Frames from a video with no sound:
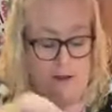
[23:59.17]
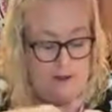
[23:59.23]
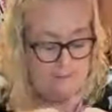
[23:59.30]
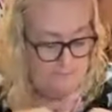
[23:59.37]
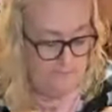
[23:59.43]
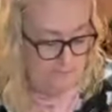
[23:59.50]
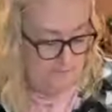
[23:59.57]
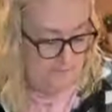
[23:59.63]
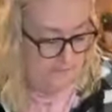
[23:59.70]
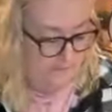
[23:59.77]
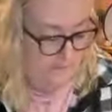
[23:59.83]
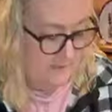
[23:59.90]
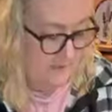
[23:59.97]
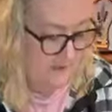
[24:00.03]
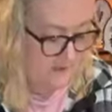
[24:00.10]
Okay,
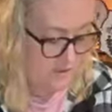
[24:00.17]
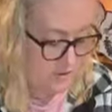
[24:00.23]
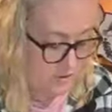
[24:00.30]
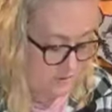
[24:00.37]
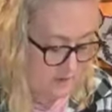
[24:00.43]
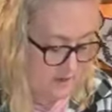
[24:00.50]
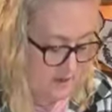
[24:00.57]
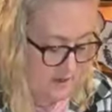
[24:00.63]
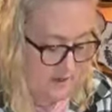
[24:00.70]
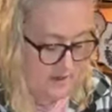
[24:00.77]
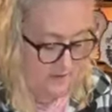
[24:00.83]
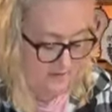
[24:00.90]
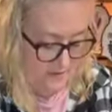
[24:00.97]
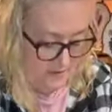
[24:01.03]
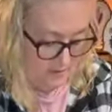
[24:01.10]
that should be
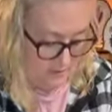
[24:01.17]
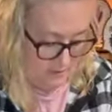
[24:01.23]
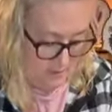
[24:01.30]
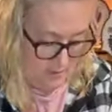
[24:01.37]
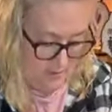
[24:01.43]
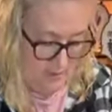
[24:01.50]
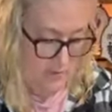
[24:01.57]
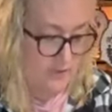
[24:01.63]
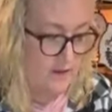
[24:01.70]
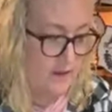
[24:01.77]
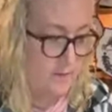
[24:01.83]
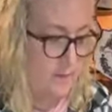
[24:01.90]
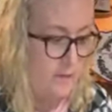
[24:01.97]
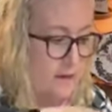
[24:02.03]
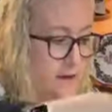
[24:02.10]
enough, so we're going to put
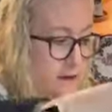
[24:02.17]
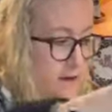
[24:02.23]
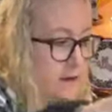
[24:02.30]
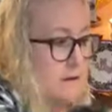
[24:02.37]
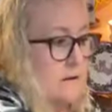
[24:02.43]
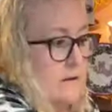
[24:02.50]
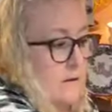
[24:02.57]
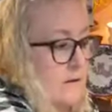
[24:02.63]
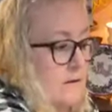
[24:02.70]
that back.